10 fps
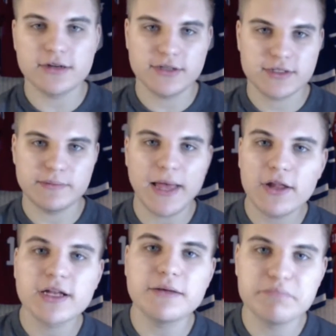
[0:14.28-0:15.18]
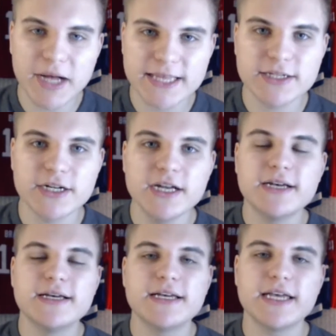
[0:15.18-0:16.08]
Malcolm Butler
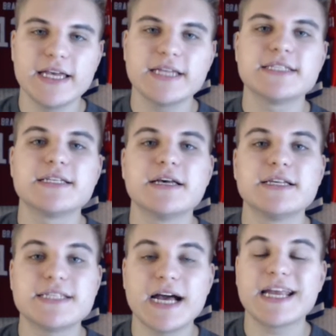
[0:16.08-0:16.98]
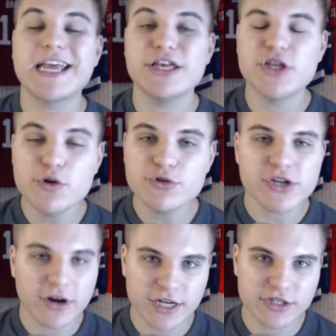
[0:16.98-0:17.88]
is signing a huge
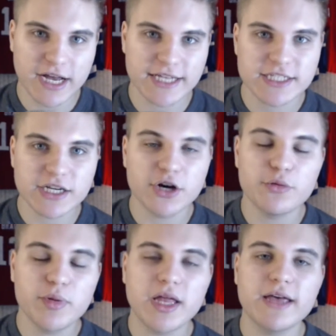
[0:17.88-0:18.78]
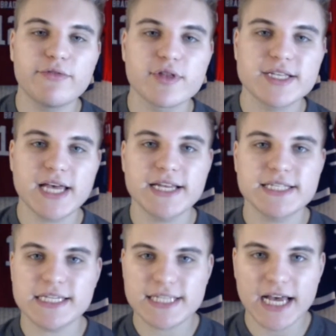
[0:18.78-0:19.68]
contract to go play for the
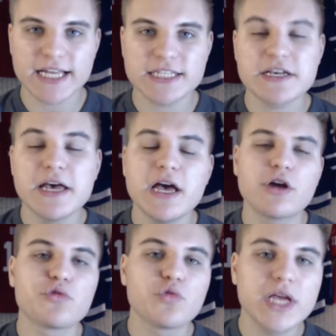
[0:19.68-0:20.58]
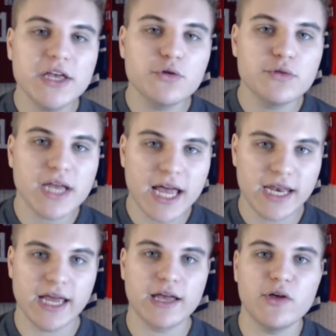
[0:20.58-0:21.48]
Tennessee Titans,
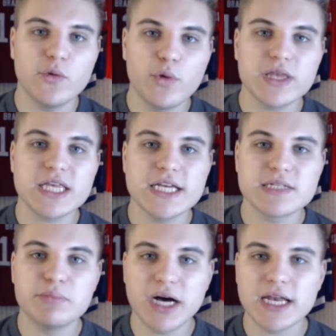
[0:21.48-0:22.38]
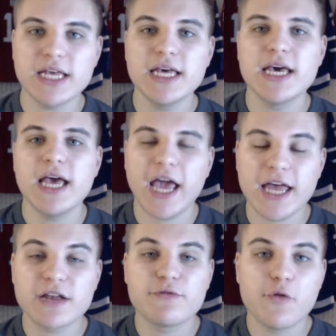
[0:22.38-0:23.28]
reuniting with his buddy
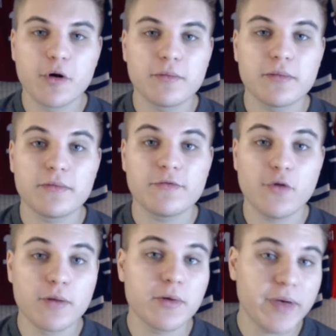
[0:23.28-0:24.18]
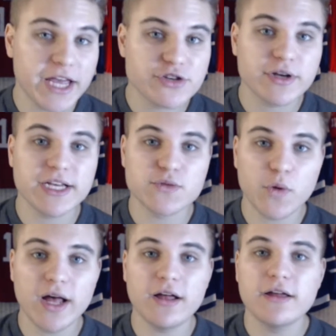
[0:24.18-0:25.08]
and former Patriot as
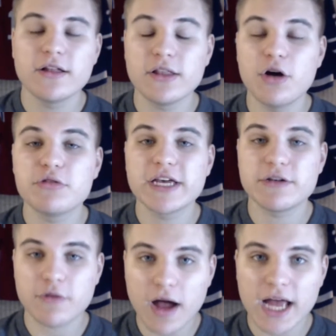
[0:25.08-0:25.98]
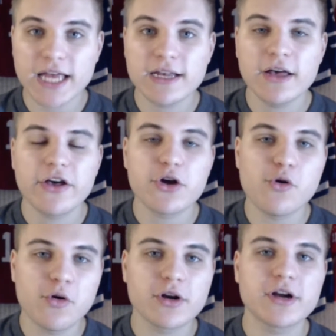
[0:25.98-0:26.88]
well, Logan Ryan,
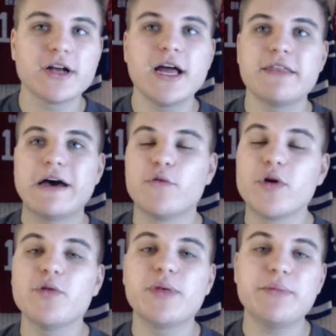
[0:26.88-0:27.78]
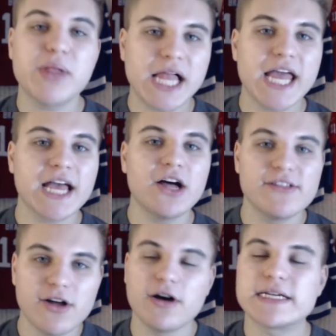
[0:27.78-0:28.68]
corner that will be playing
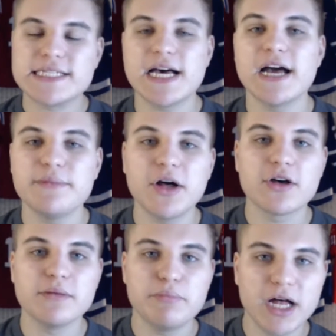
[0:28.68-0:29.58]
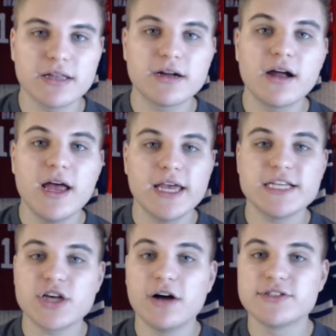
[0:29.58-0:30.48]
alongside Malcolm Butler.
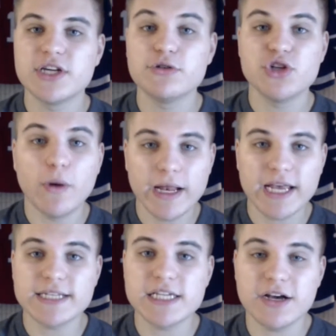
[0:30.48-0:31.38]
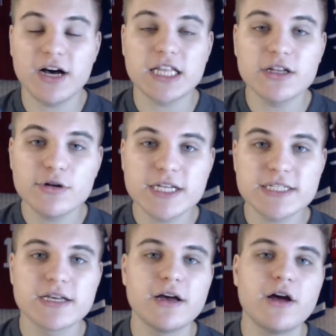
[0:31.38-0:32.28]
He's also joining Deion
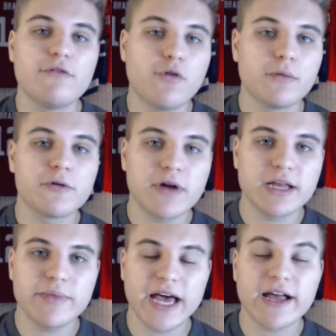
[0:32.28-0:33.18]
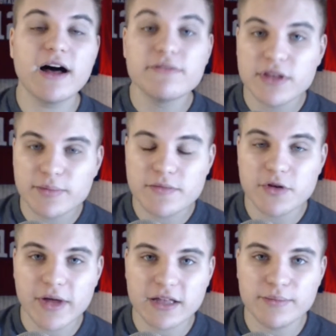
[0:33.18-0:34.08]
Lewis, former running back of the
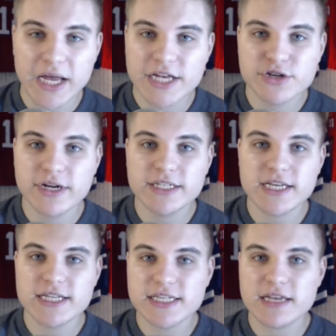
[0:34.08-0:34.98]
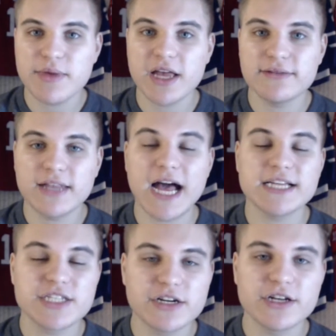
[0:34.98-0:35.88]
New England Patriots, his teammate of
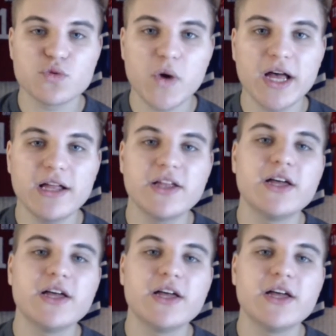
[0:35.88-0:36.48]
last year as well,